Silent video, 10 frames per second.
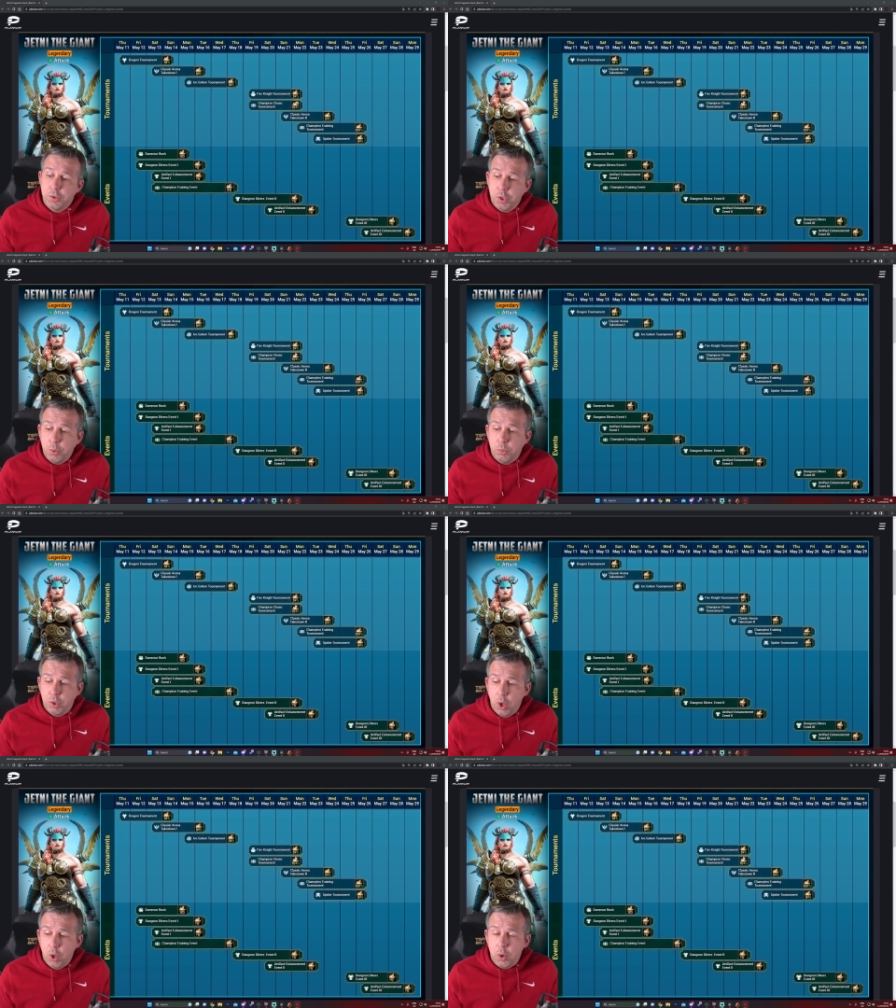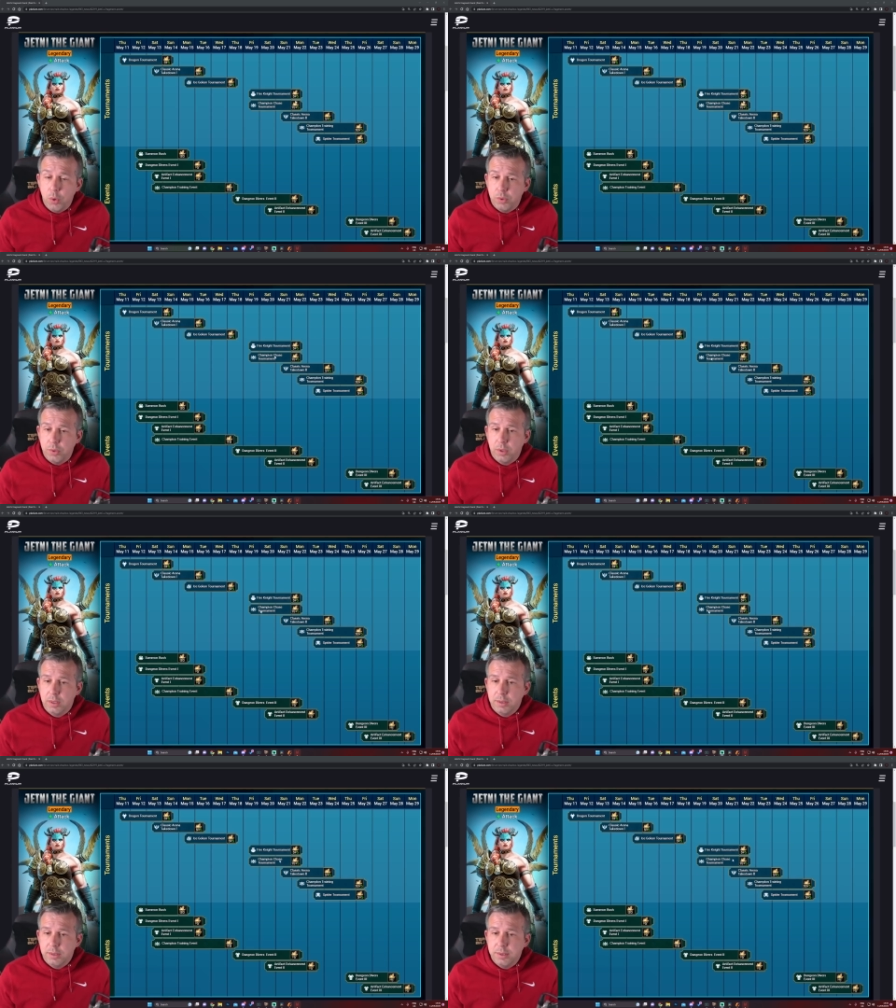So you could
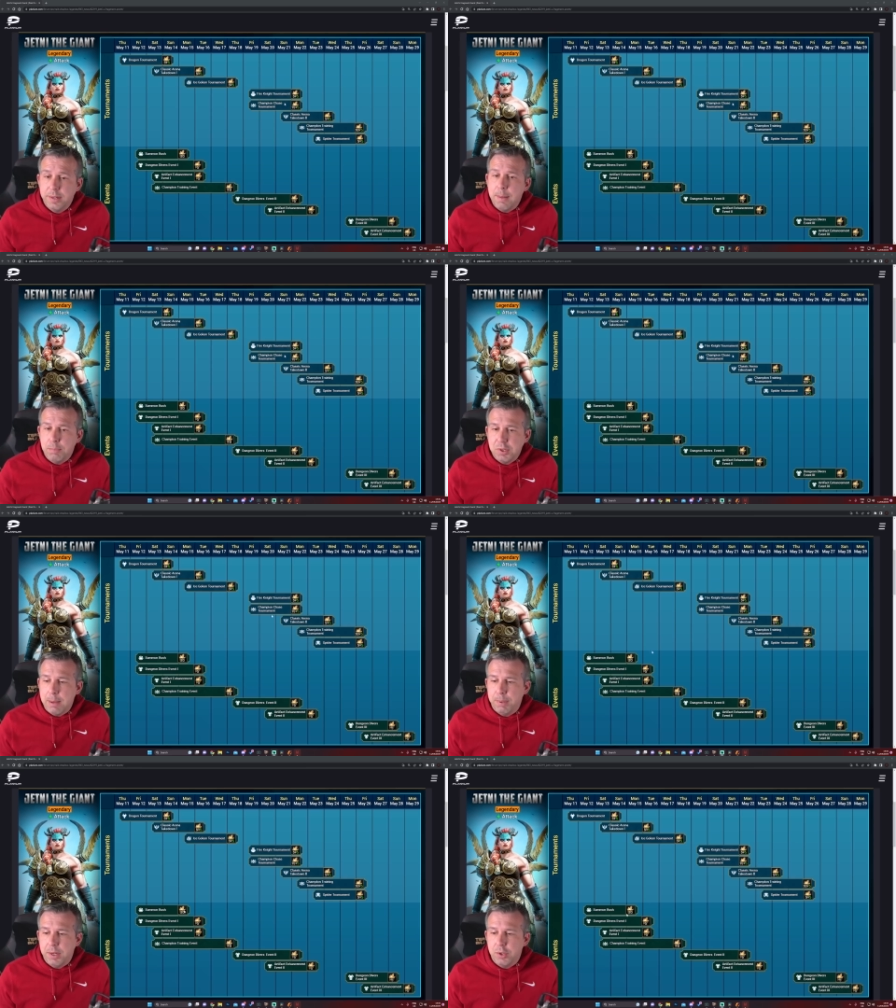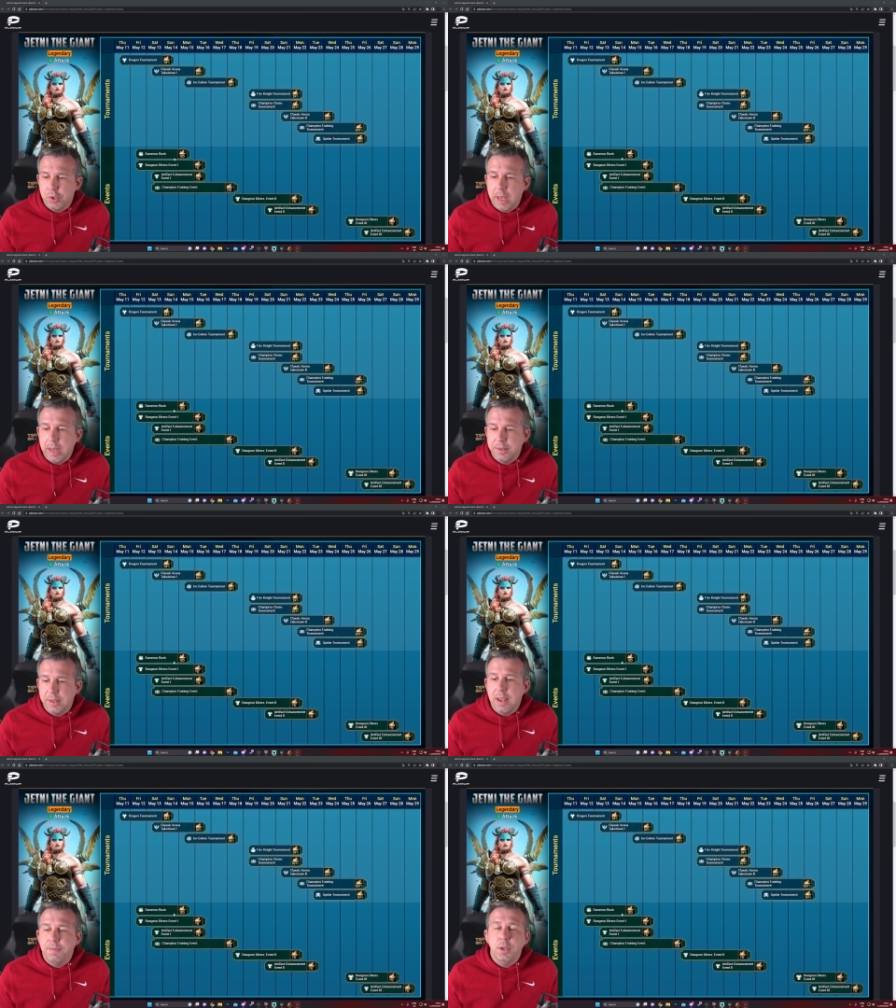skip Champion
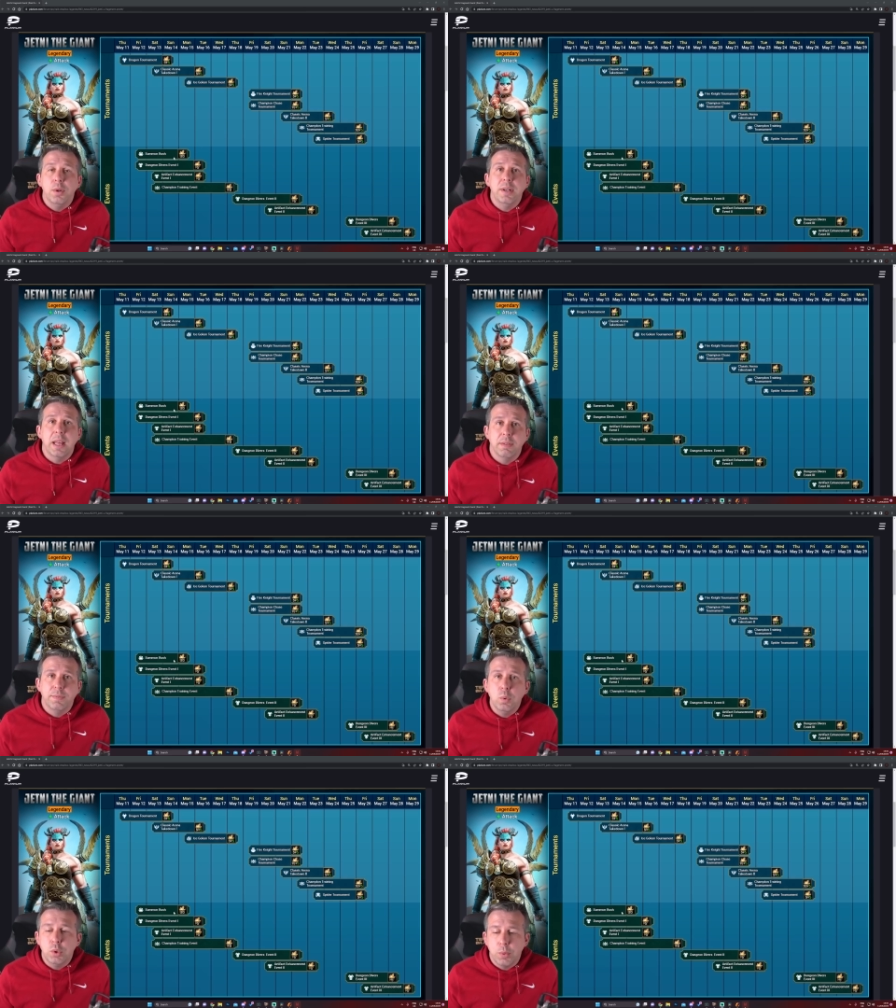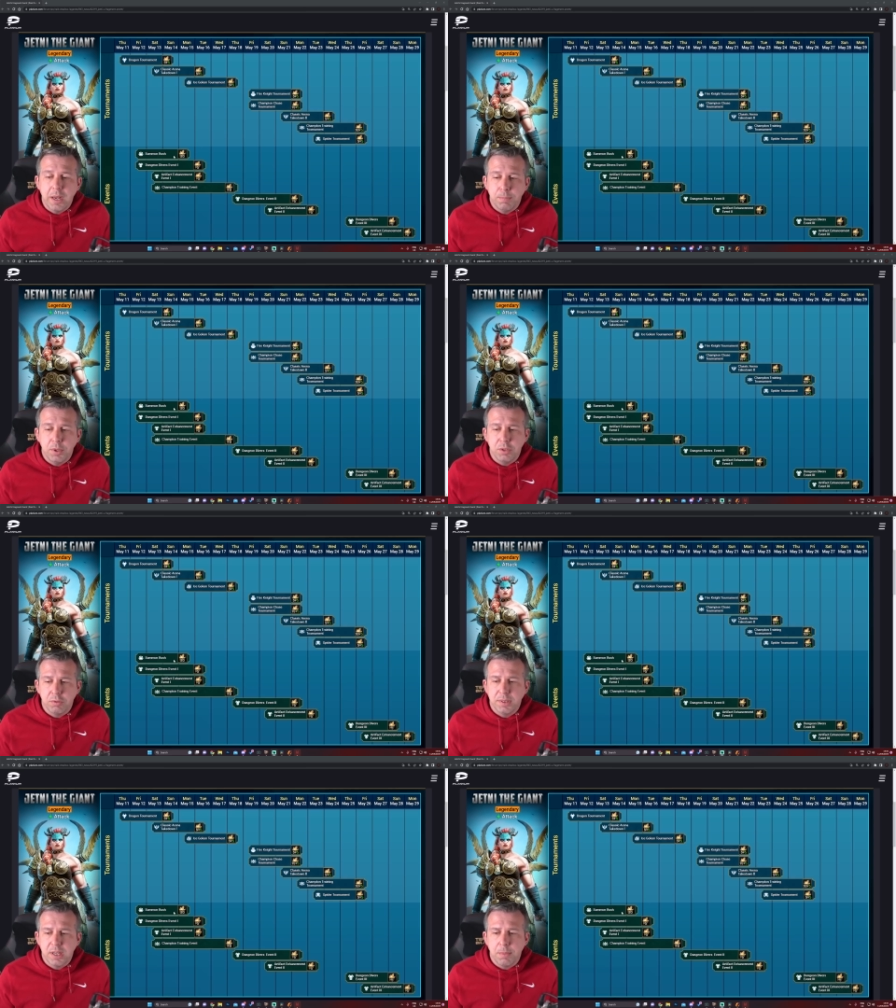Chase if you can get the full 20 points
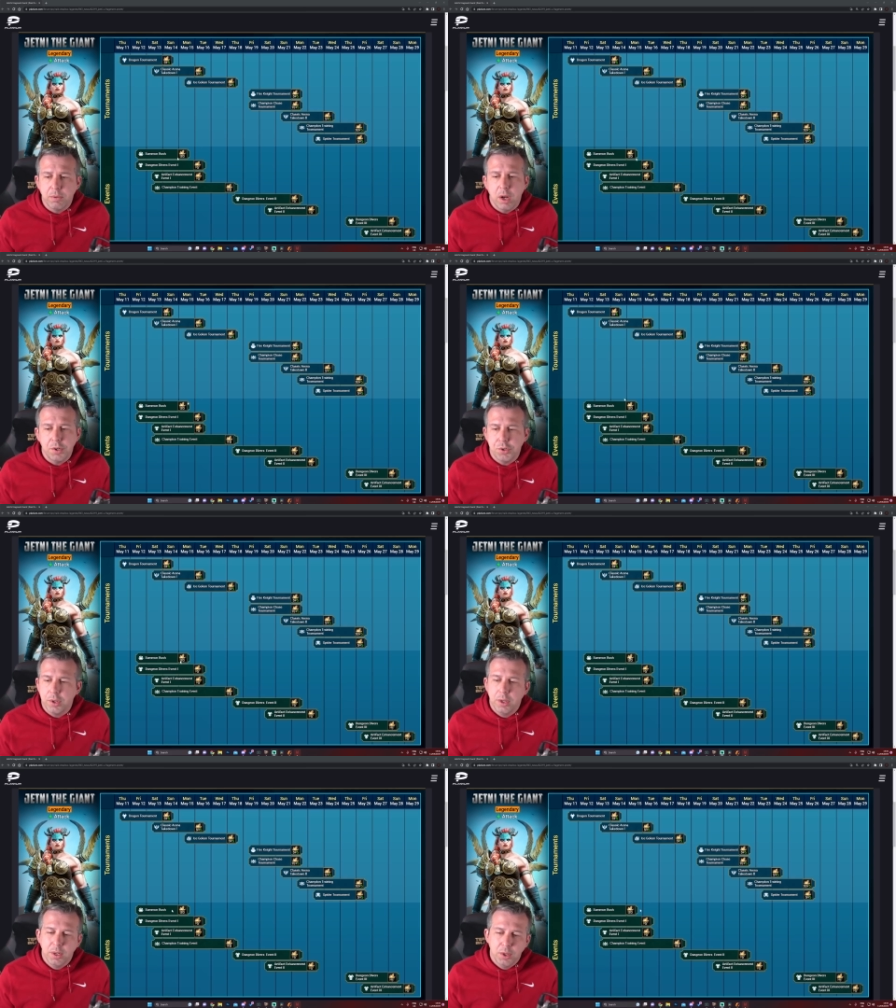from Summon Rush.